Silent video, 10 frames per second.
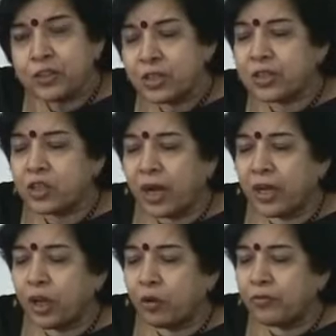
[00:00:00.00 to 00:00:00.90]
the
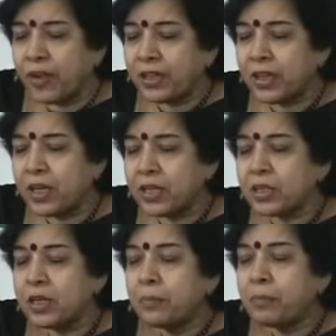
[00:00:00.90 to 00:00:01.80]
study of Vedas
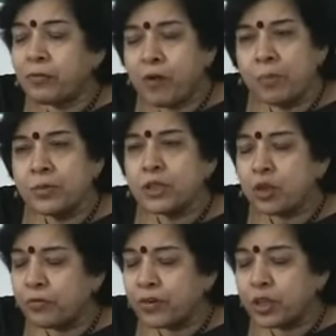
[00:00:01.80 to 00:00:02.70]
performance
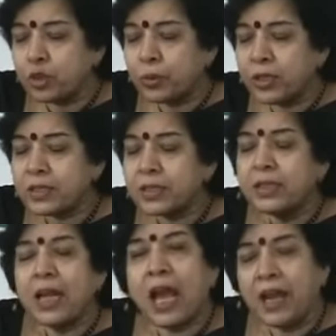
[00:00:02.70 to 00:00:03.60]
of rituals
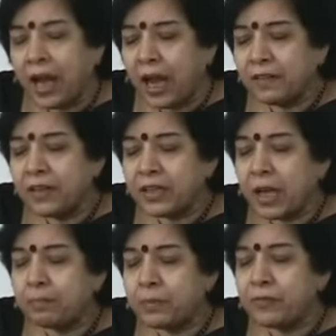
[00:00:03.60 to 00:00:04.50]
and other
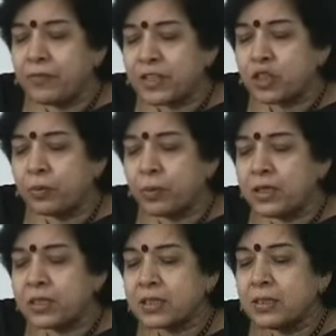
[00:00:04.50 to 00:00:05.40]
temple festivals